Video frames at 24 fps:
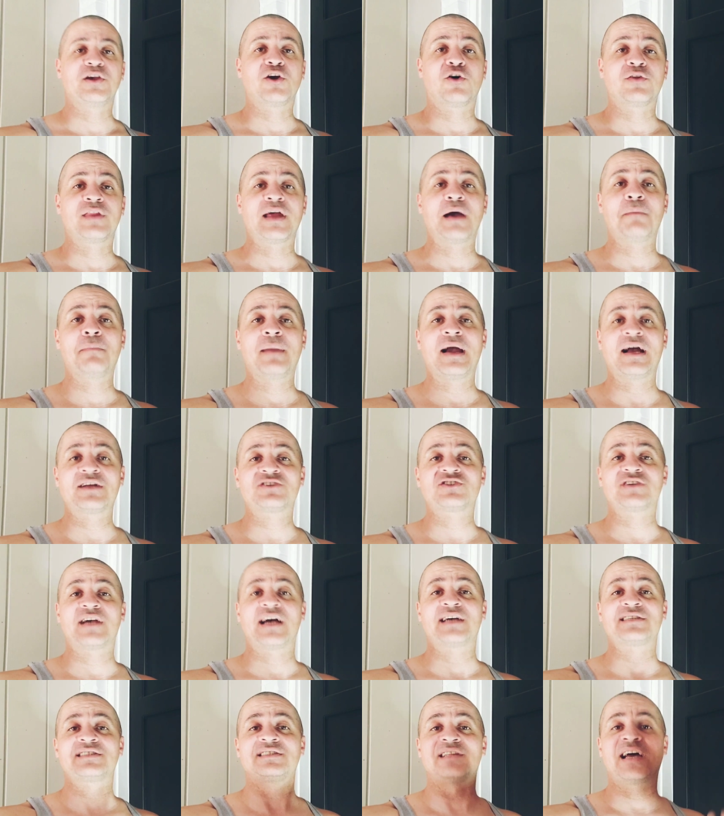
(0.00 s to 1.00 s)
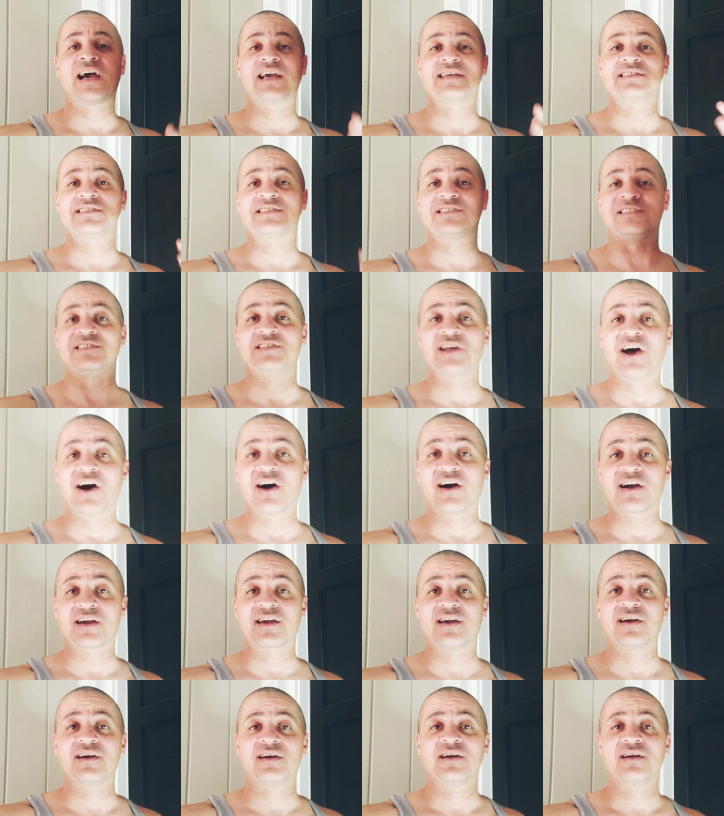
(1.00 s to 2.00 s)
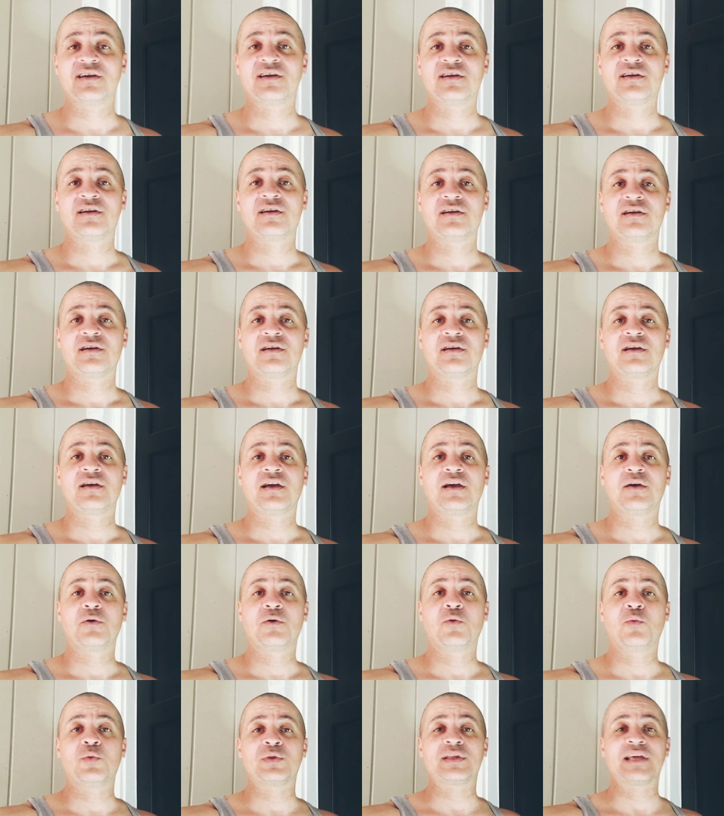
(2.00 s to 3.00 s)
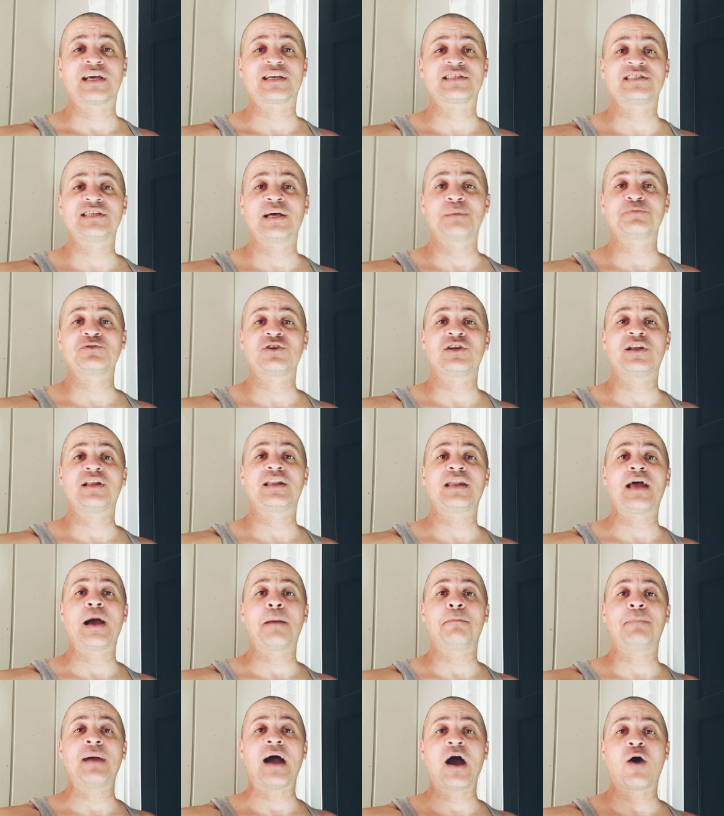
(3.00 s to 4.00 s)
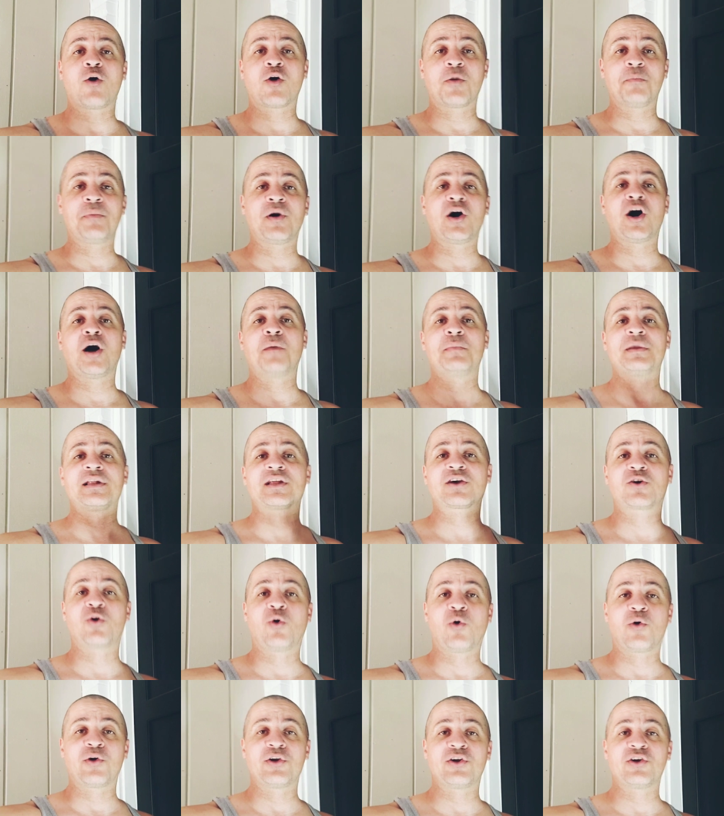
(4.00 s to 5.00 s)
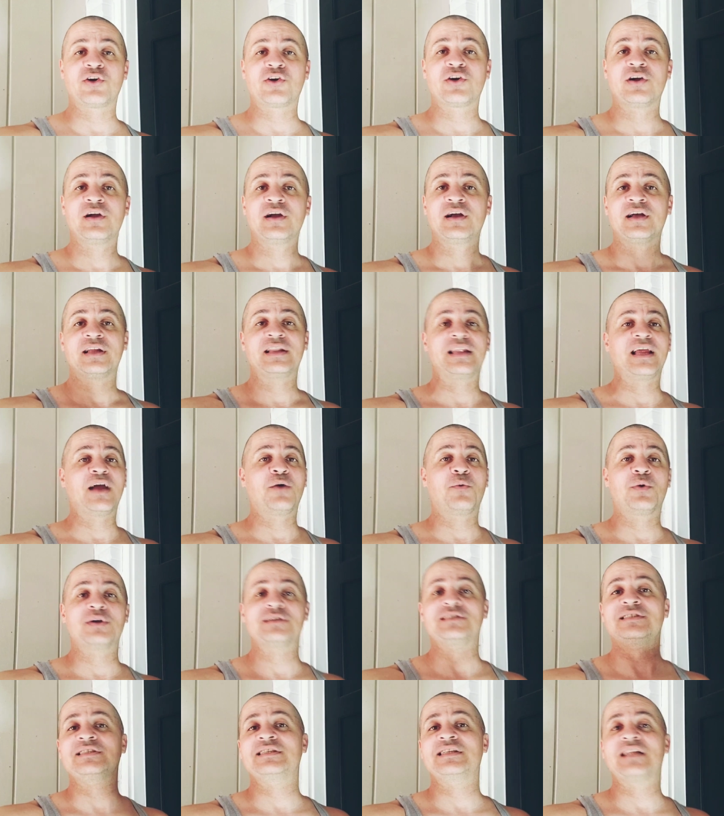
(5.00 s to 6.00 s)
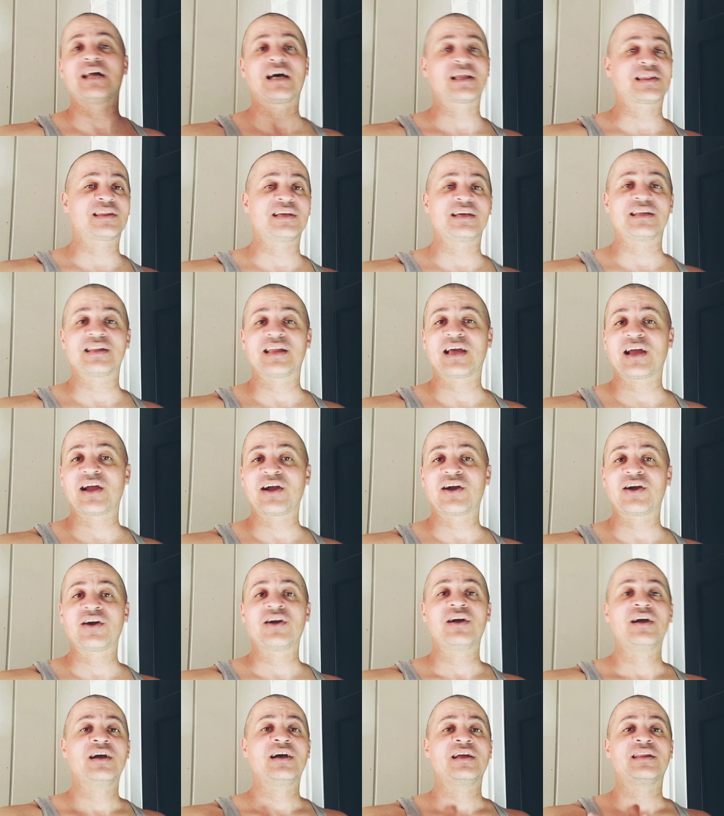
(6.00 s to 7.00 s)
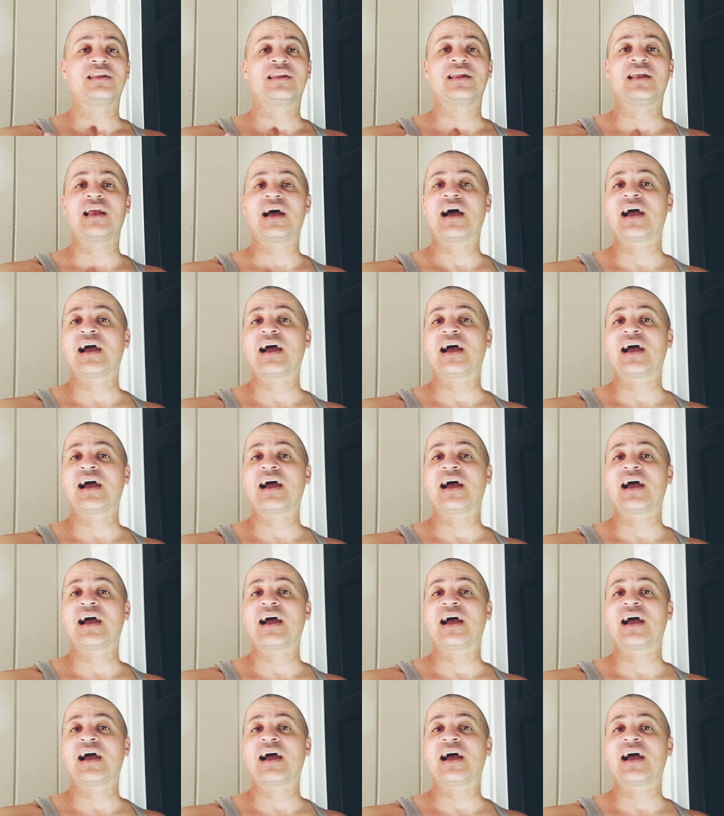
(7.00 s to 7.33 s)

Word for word: Yo, that match last night stunk. With the exception of that power bomb in the corner, there was nothing there that